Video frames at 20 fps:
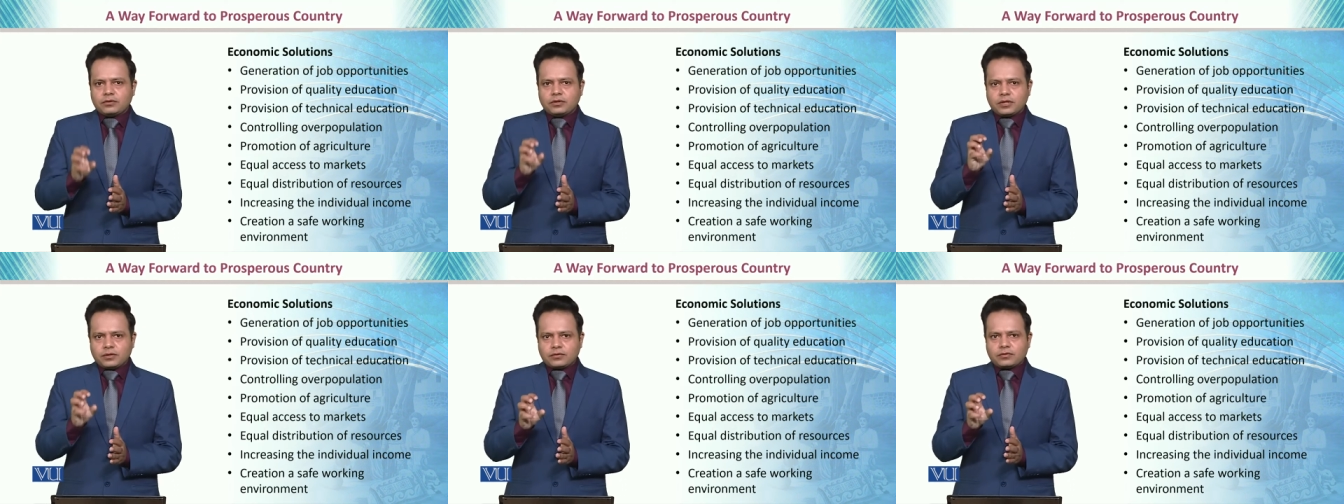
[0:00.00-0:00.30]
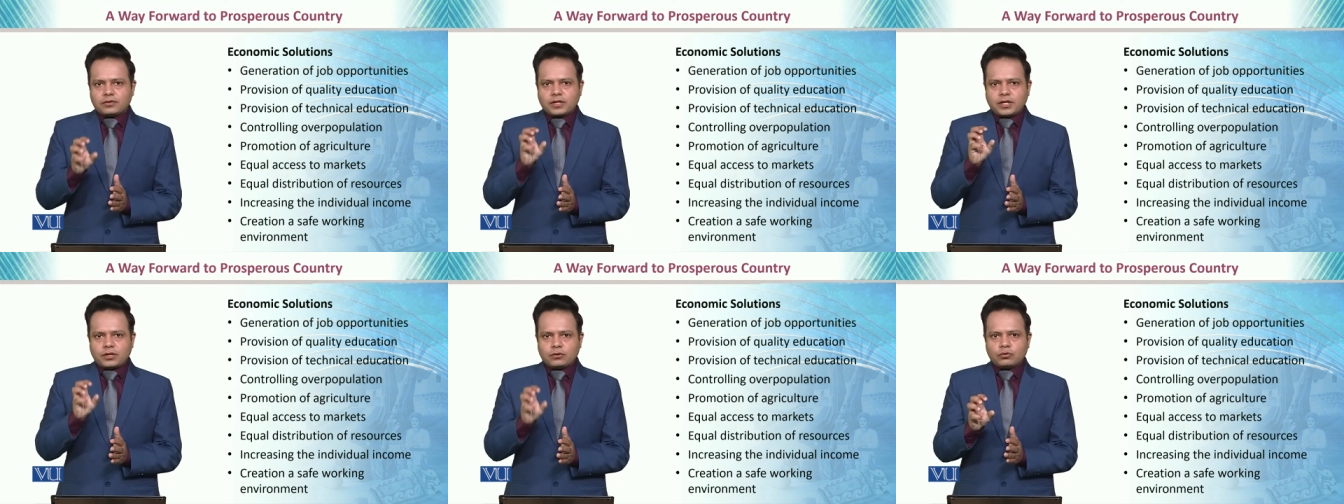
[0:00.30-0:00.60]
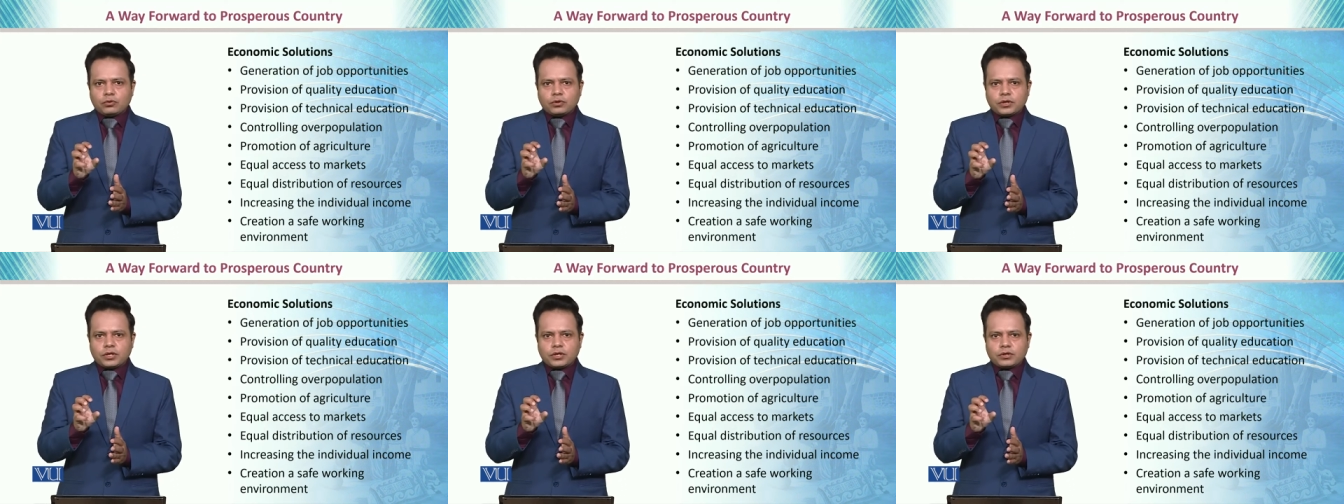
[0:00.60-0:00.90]
this
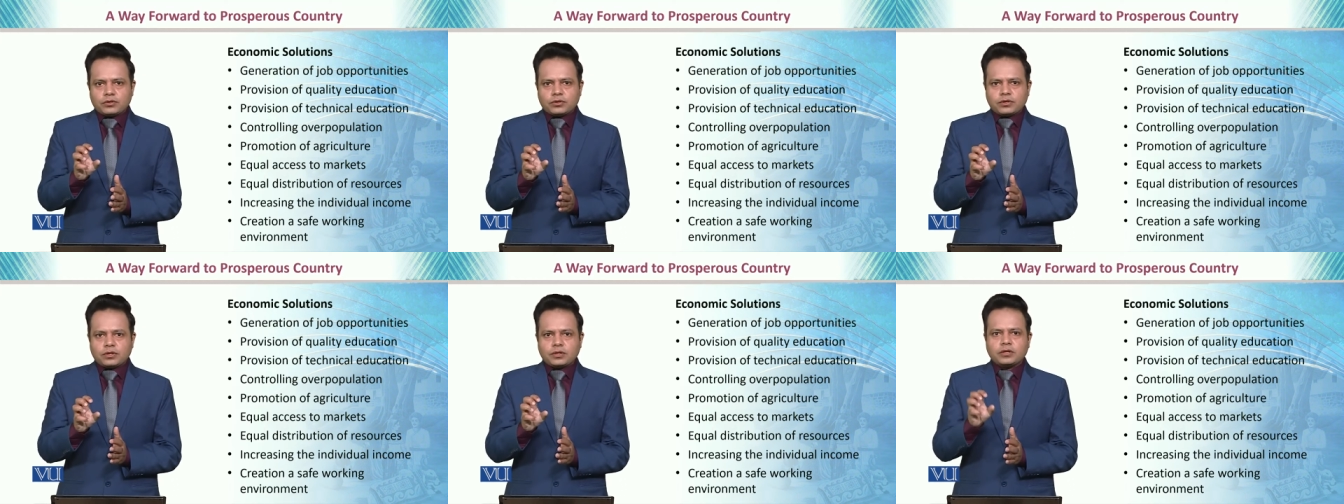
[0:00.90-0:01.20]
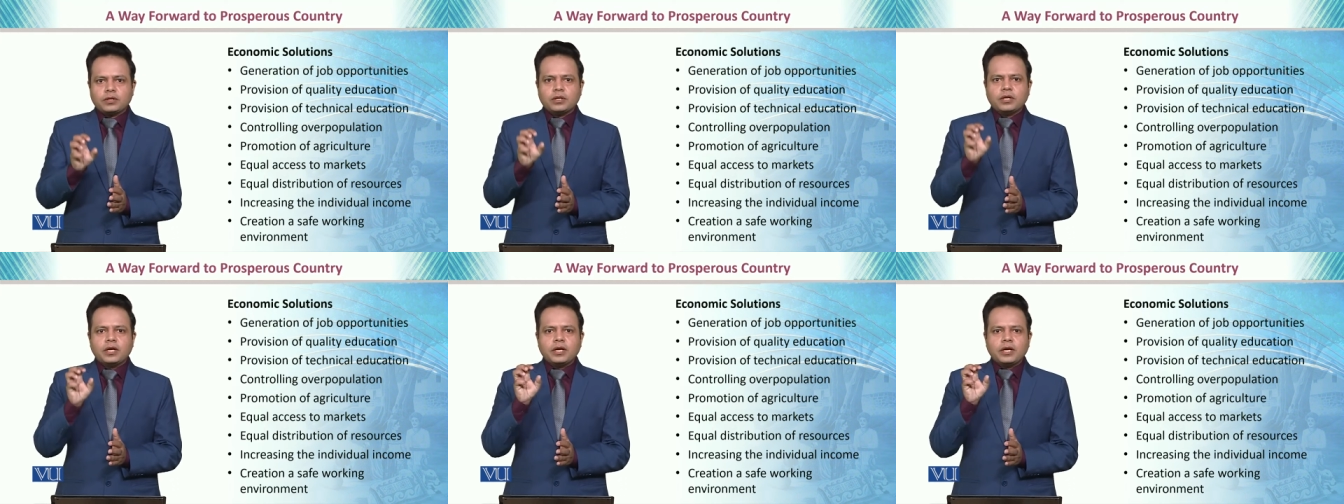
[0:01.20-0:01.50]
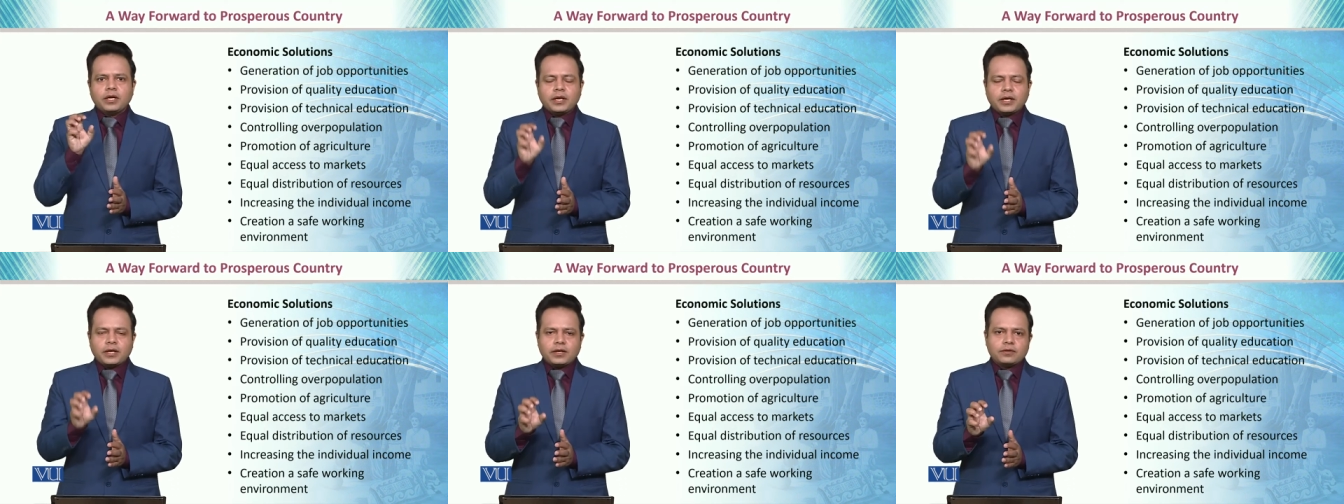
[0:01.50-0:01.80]
education
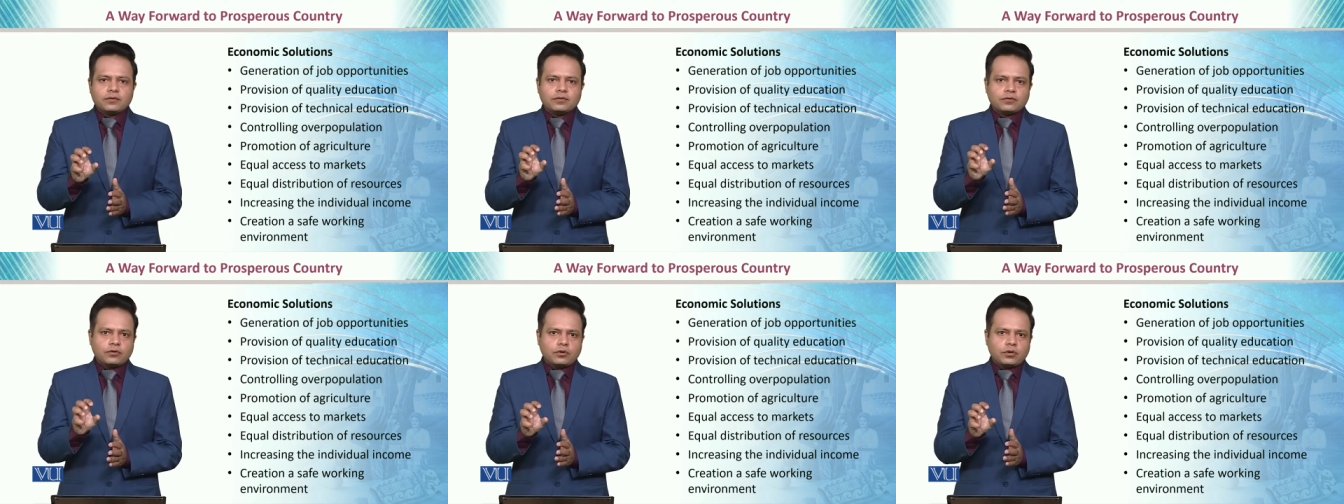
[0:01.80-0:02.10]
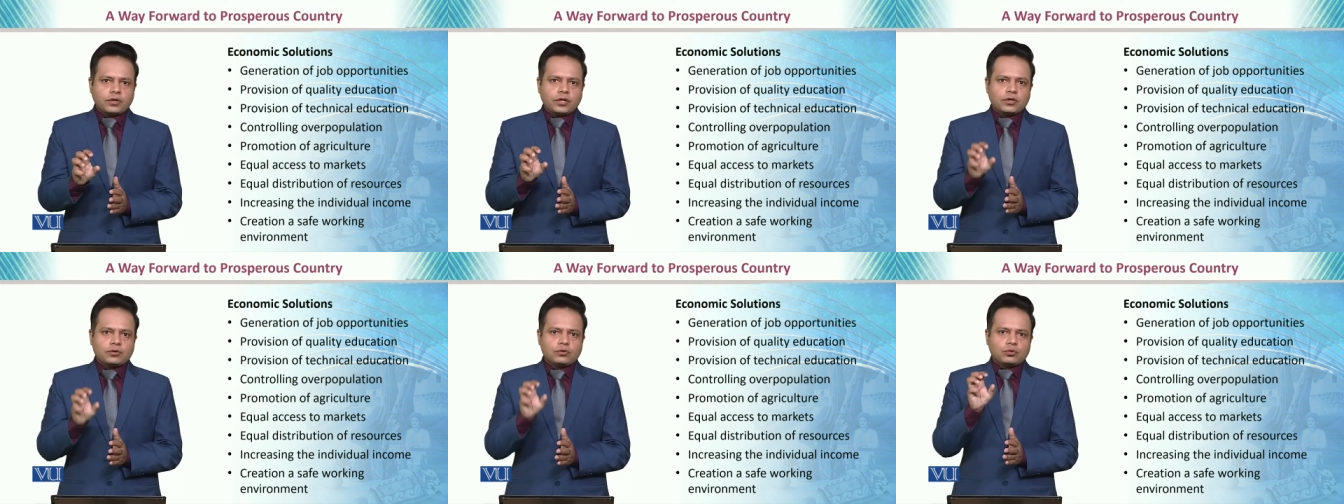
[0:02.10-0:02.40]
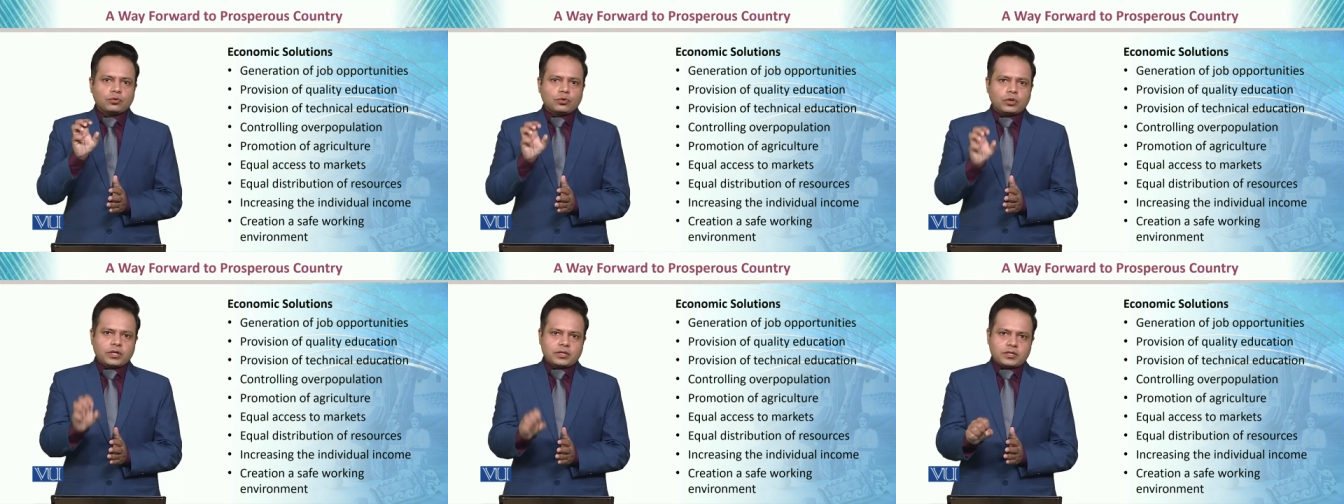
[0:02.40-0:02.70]
is going
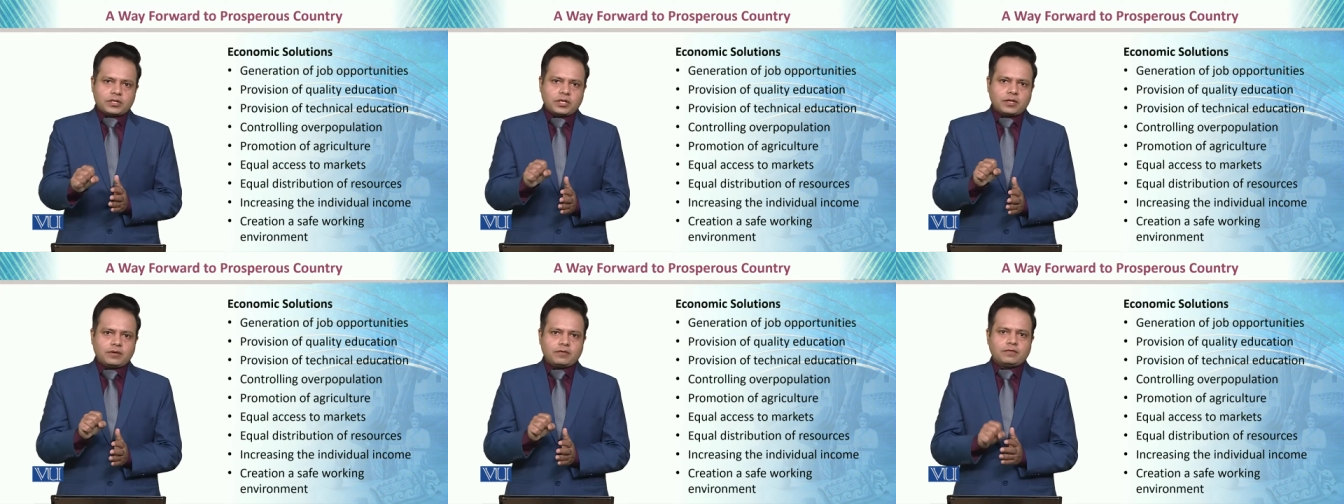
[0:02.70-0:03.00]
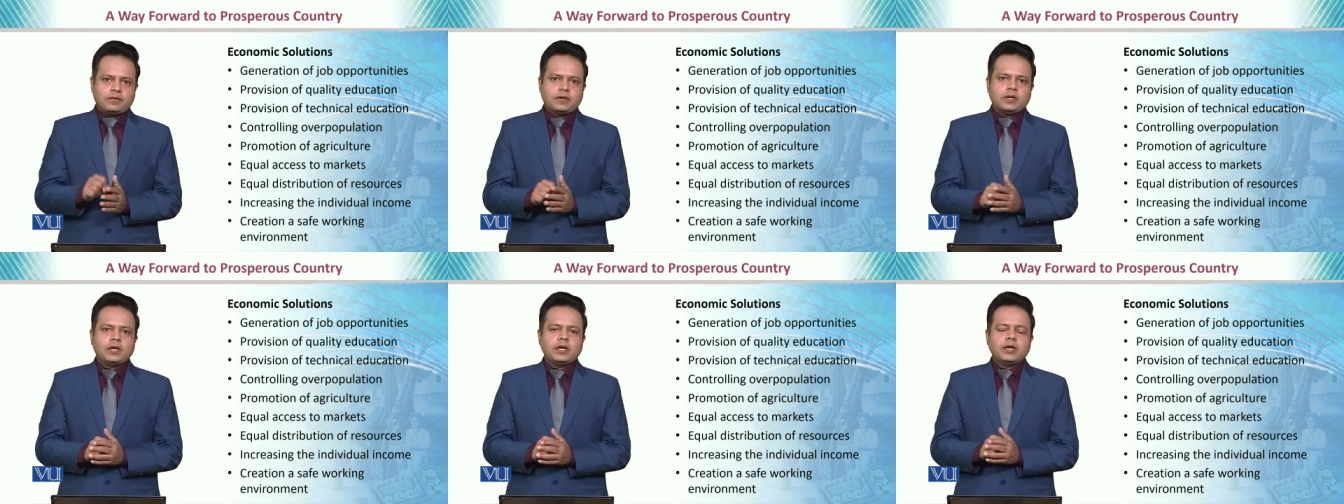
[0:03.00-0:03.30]
to achieve